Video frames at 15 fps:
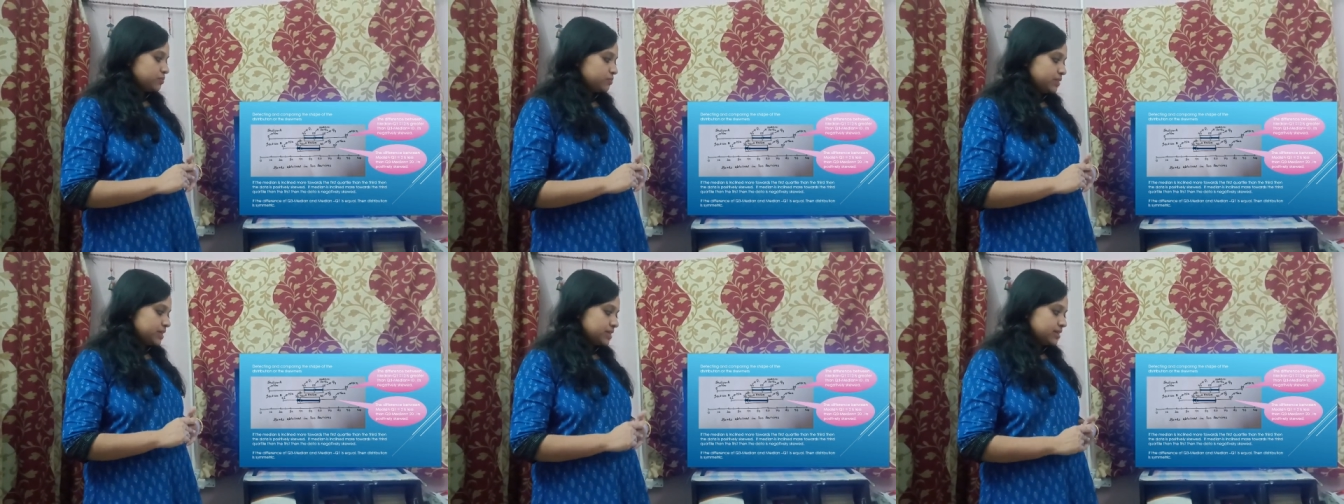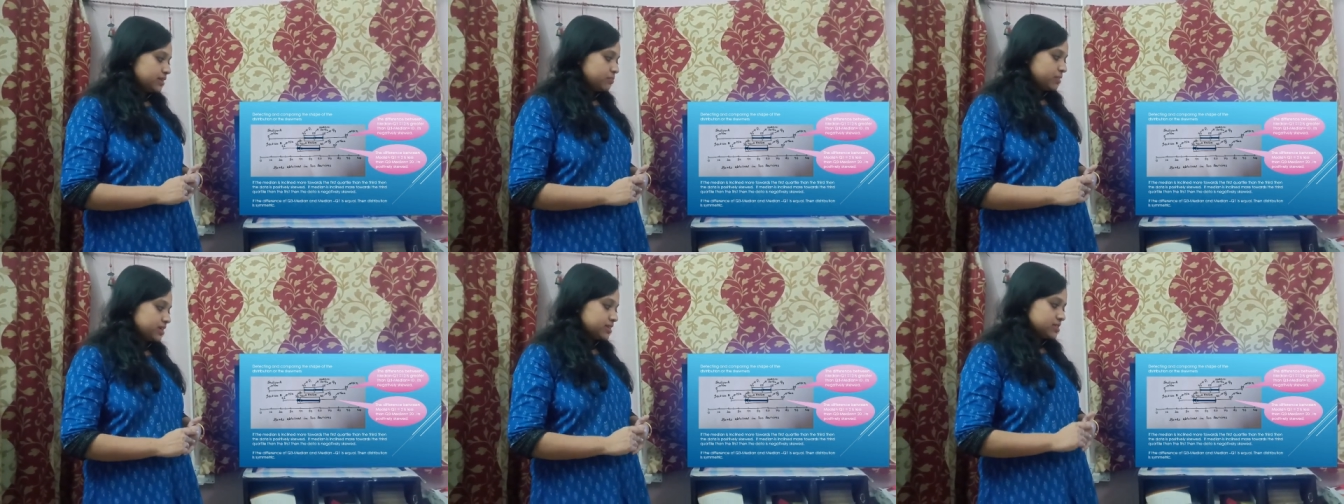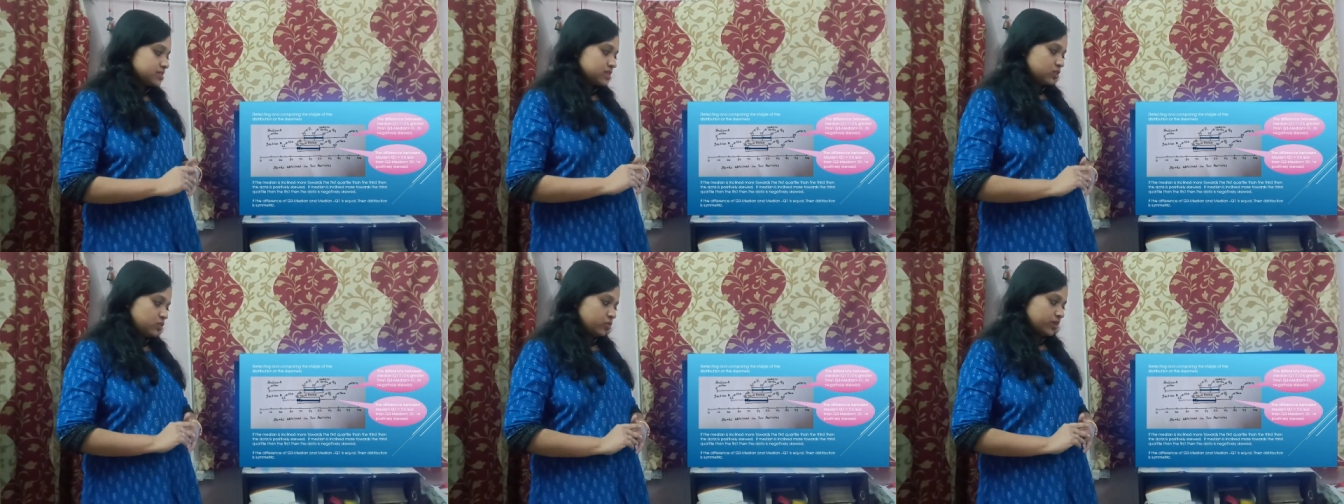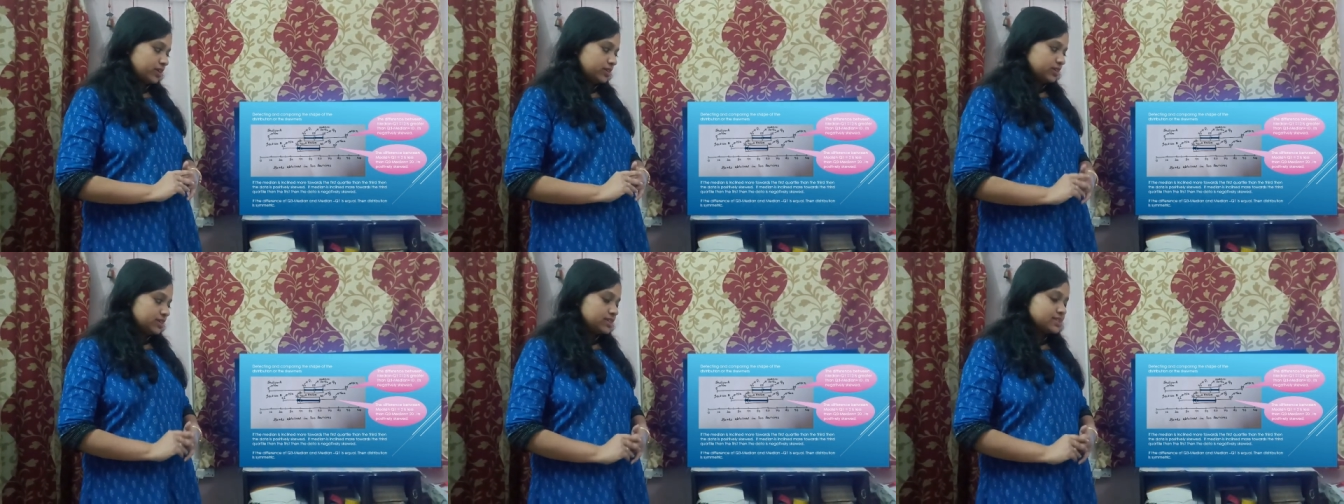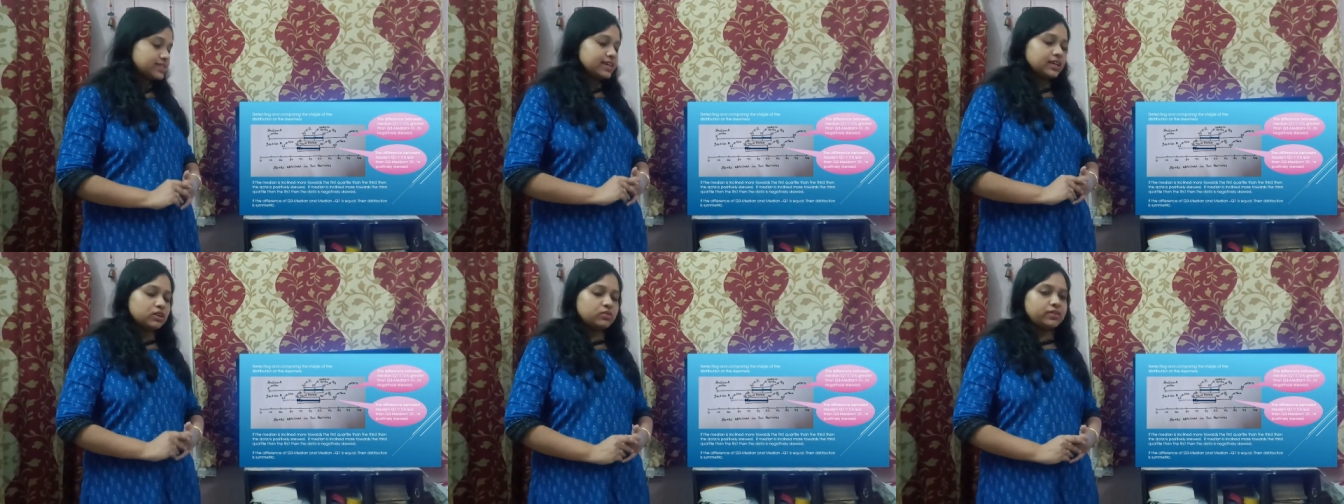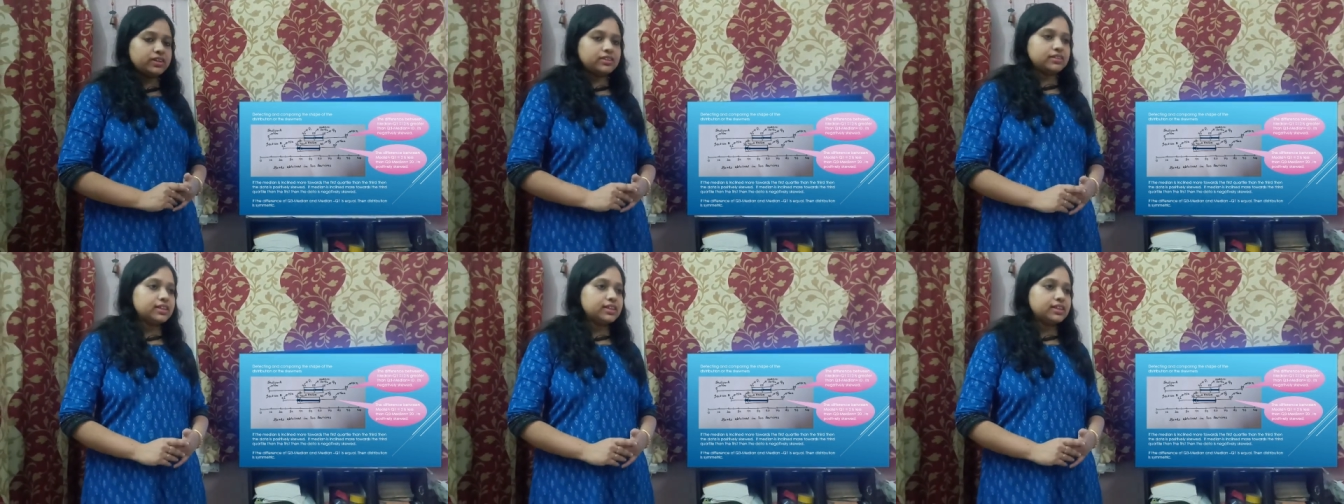median minus Q1 is equal,